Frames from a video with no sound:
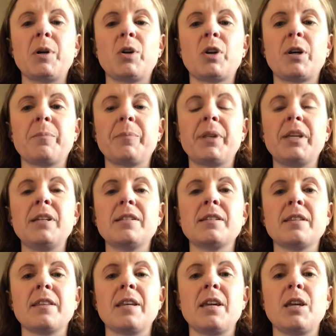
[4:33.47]

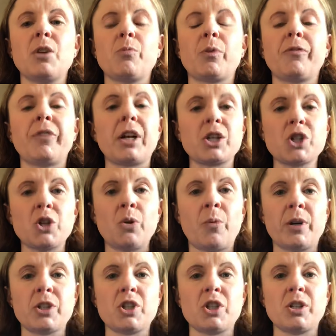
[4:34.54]
complete the reflection
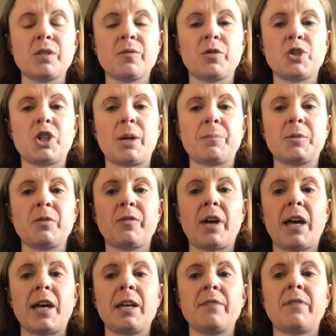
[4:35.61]
questions for chapter
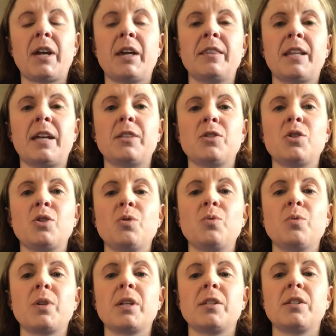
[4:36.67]
5, and then
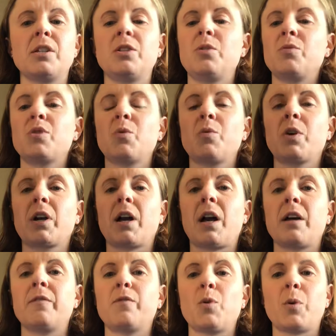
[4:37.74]
to continue to work
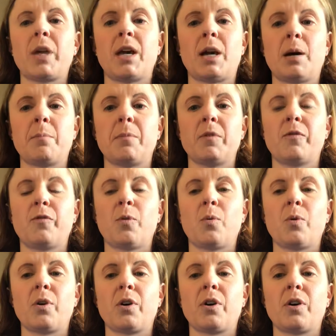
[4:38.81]
on vocab
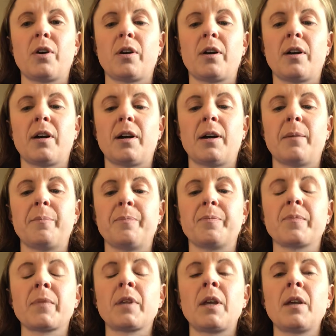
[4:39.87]
for
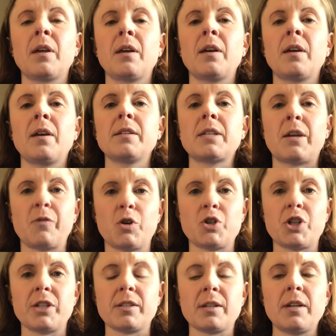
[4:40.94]

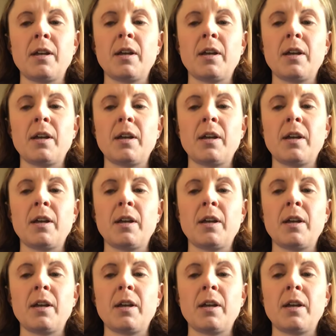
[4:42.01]
Divergent.